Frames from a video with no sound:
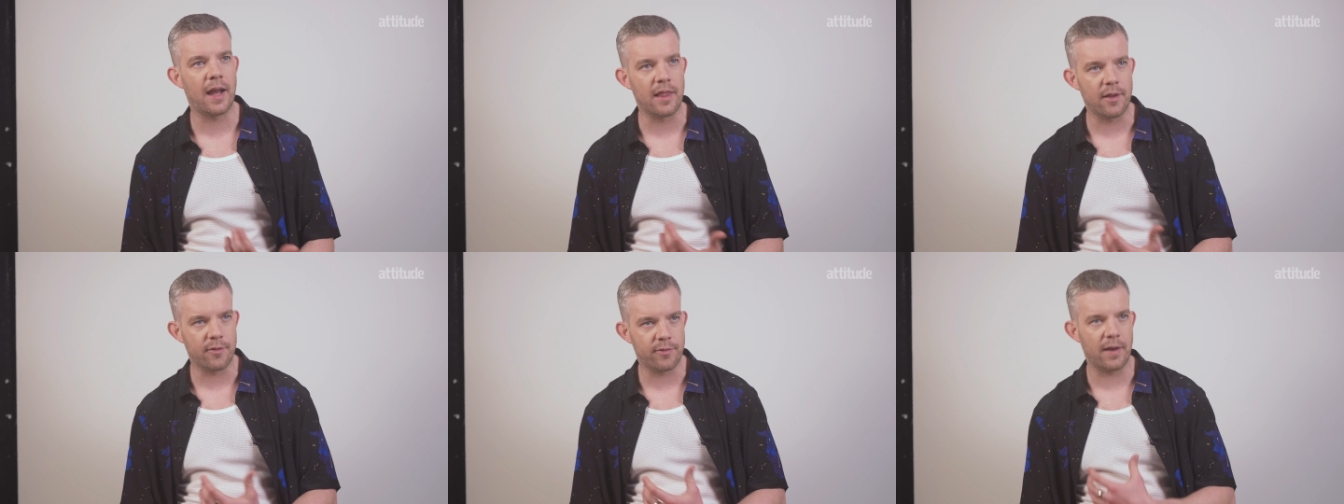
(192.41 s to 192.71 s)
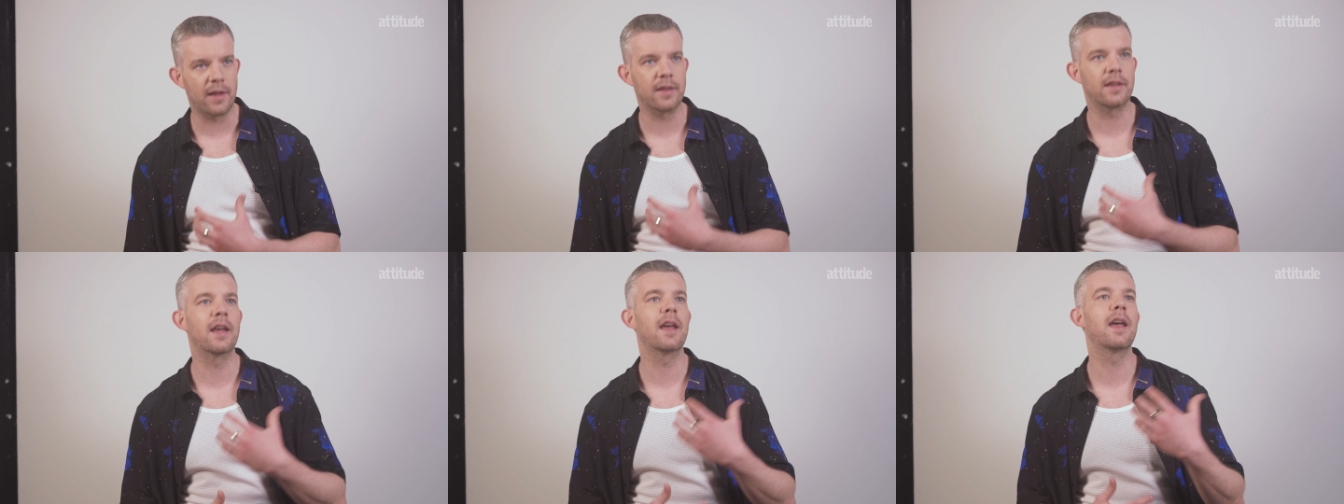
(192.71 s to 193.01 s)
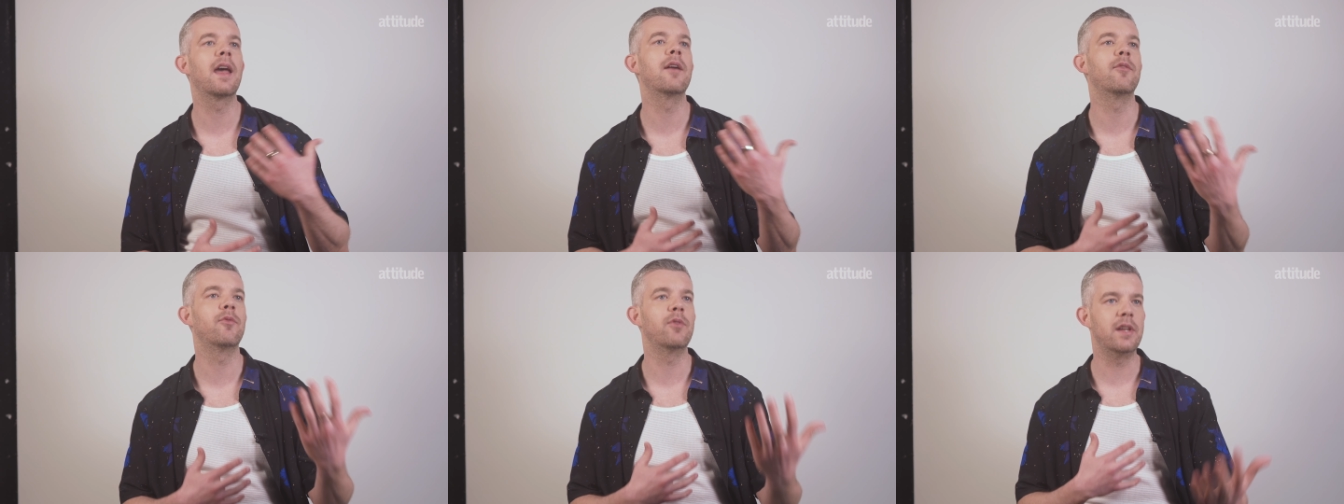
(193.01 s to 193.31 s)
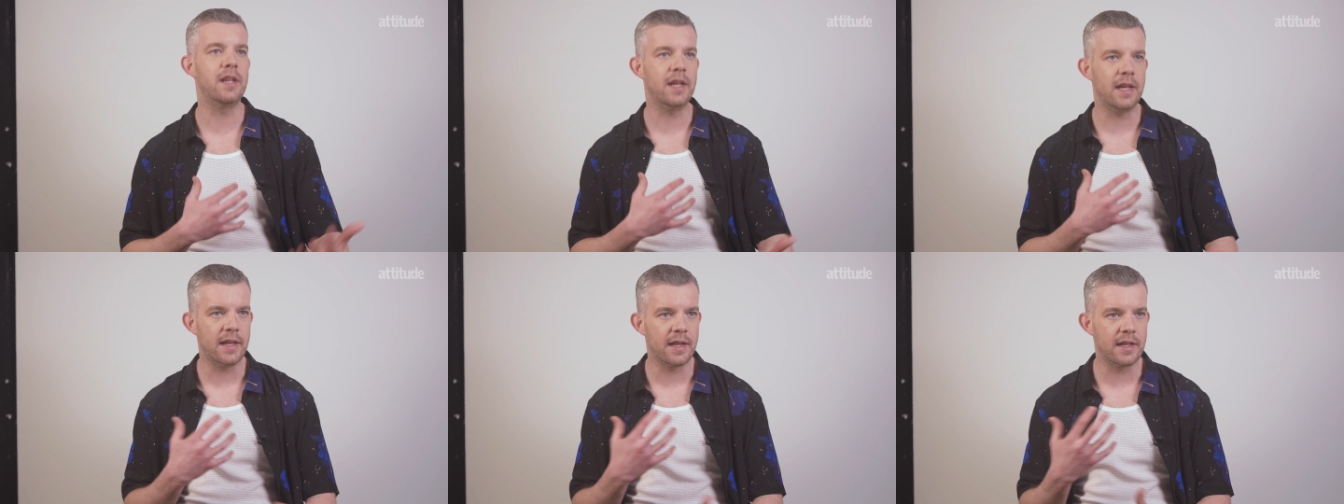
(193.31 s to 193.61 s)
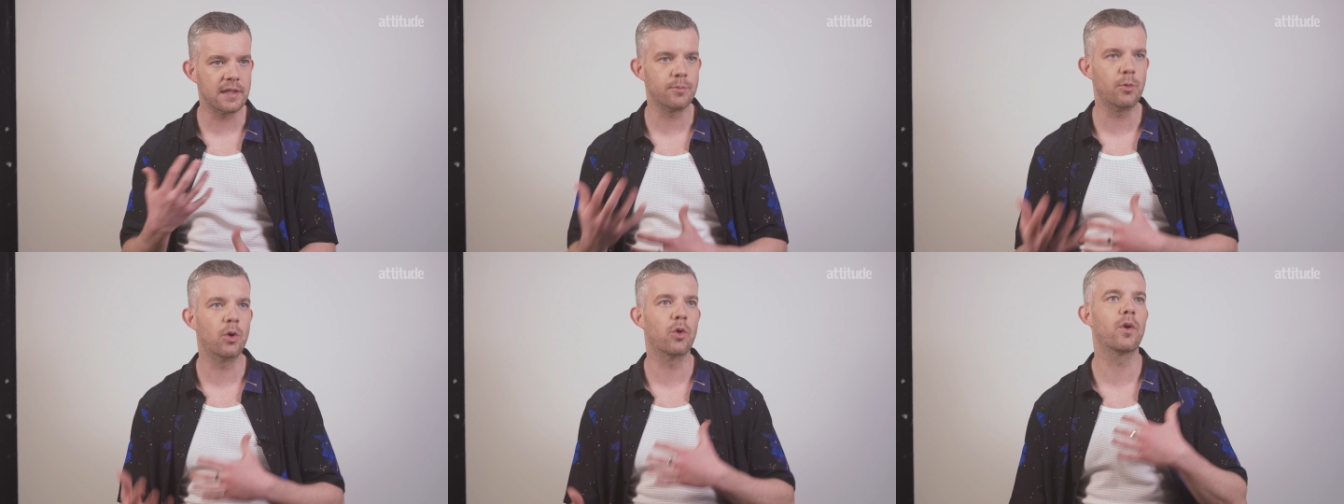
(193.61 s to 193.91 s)
and the fact that every year
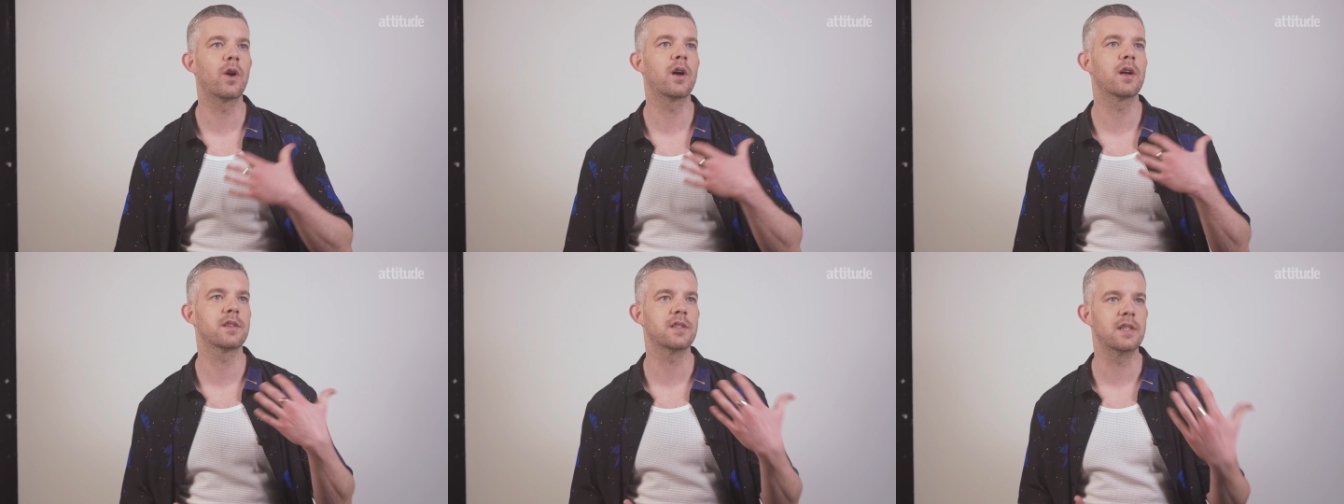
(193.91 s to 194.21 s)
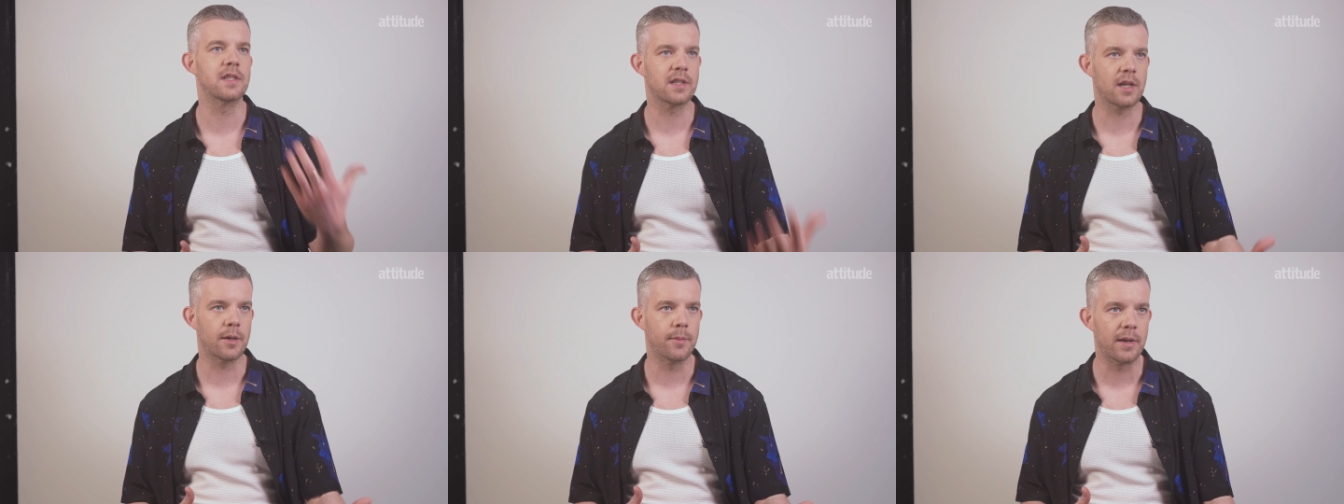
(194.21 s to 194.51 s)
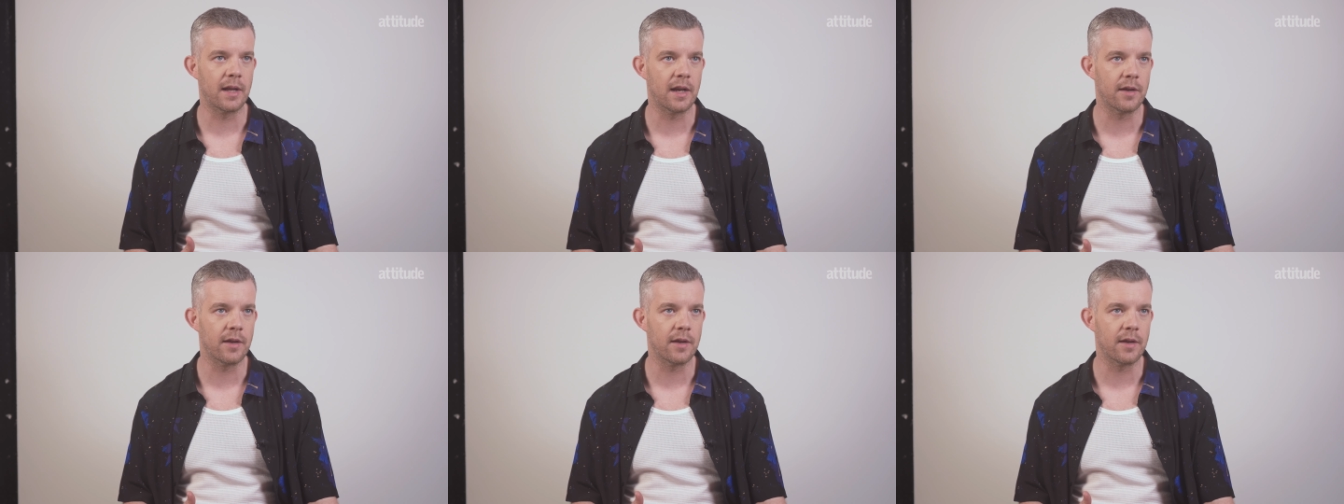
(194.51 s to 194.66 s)
there's more artists coming